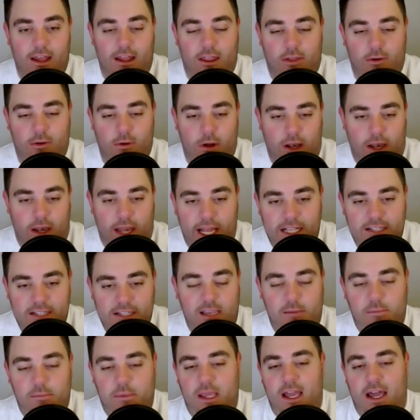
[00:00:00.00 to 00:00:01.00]
Threw a
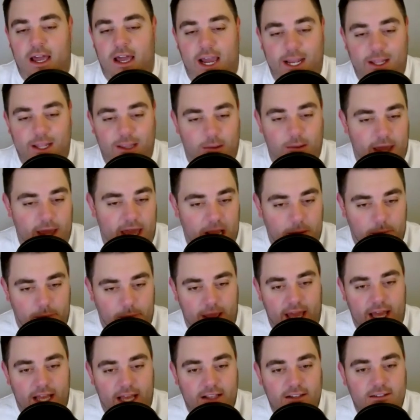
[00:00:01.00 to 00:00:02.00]
lazy behind the back
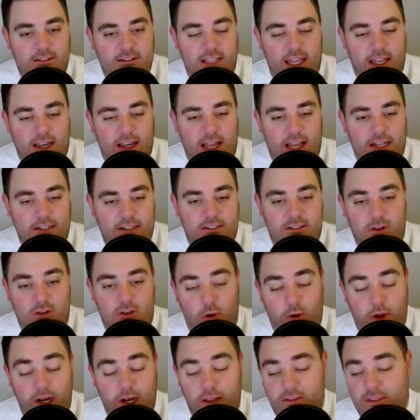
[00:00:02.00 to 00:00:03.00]
pass that got
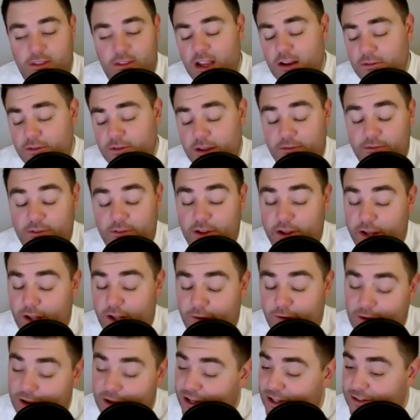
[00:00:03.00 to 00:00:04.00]
stolen, and thankfully
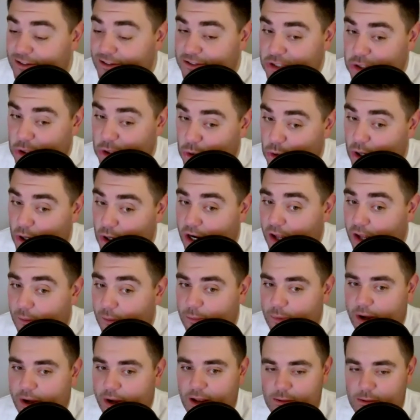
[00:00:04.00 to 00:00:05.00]
Philadelphia didn't score on
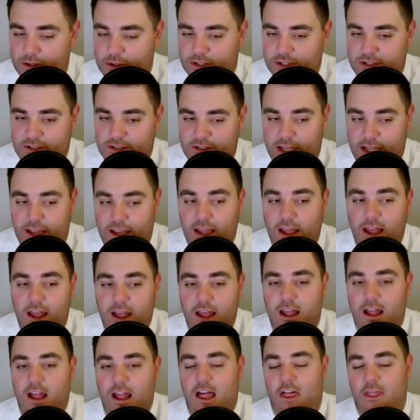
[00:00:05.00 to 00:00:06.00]
it, but it was just like
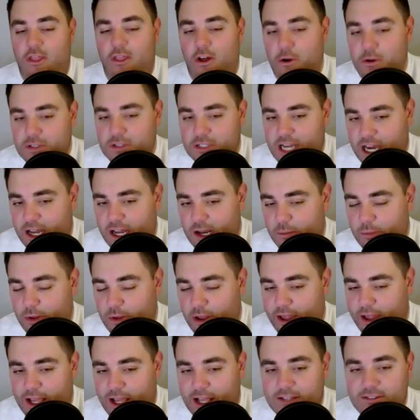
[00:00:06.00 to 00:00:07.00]
those kind of
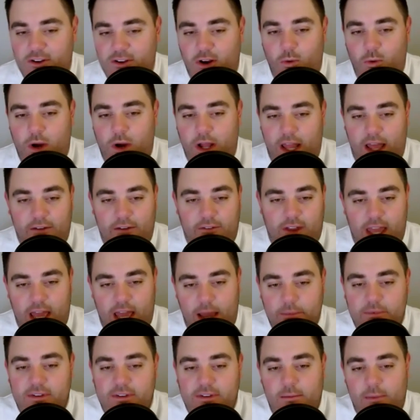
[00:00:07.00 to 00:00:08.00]
plays are what have
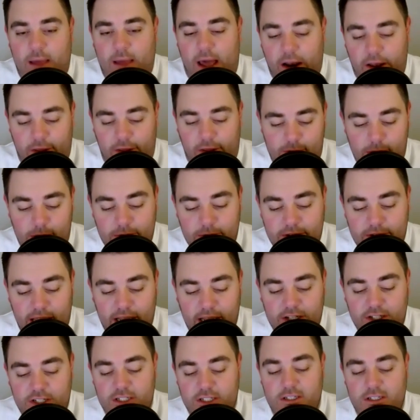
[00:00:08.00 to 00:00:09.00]
kept him out of the
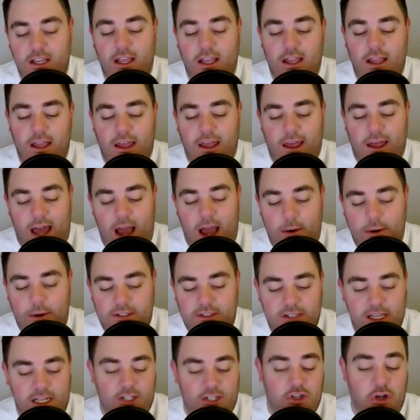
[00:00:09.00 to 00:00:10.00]
rotation. I would
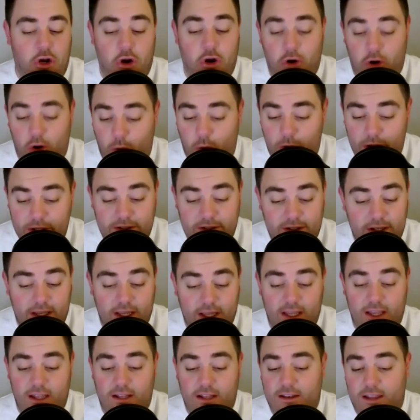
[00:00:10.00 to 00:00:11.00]
say Turner, once
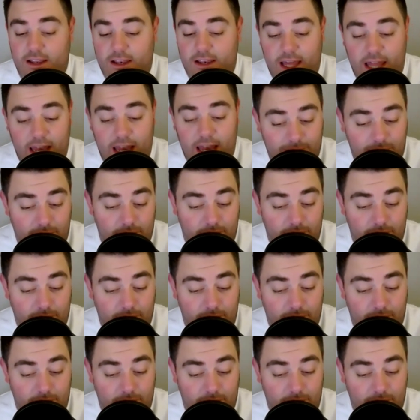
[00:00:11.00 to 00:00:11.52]
again, did not have